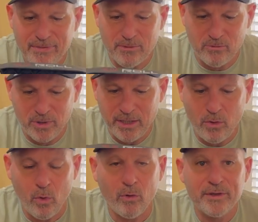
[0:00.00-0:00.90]
that really
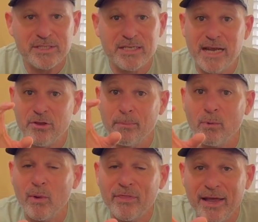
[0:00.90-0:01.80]
hold this together. But
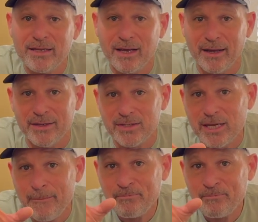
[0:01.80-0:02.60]
what that does,